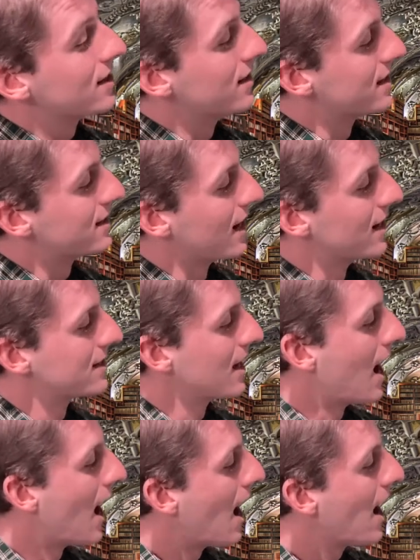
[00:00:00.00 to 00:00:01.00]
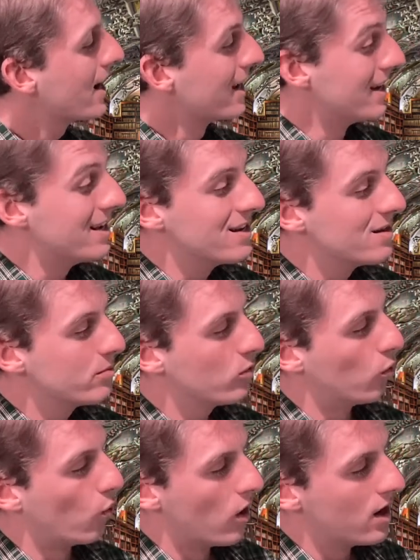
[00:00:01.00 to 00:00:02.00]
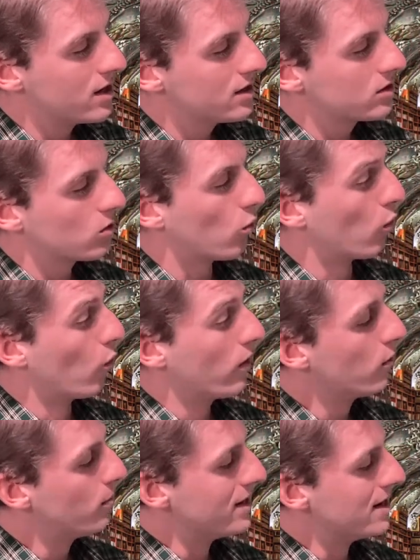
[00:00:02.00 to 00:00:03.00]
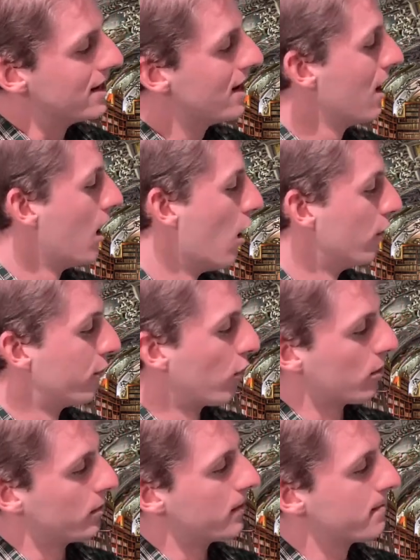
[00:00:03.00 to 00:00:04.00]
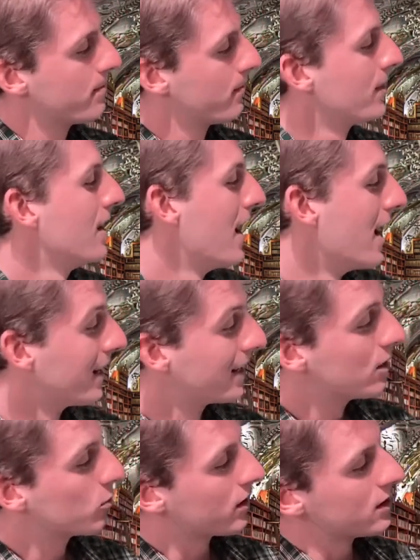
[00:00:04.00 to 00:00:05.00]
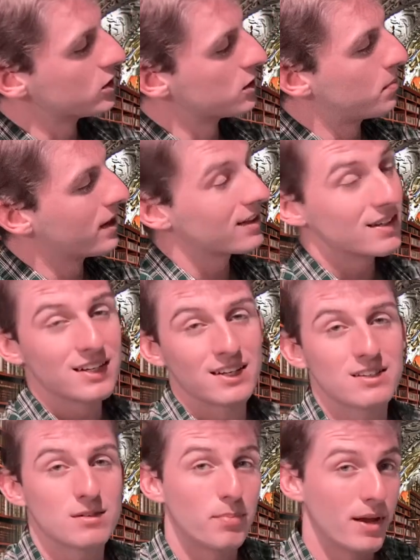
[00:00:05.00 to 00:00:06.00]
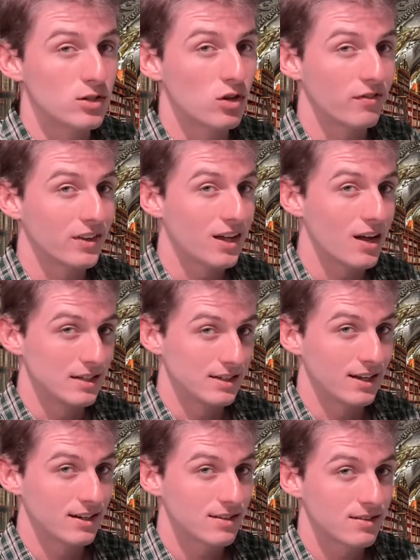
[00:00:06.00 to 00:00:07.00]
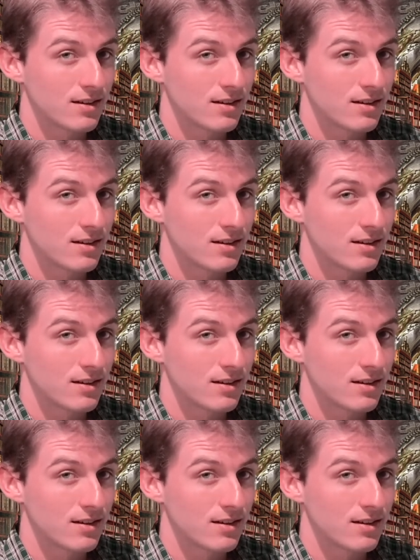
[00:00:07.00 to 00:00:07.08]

this as I am, was, or will be a farmer. And again, we're going to just pick the tense based off the context.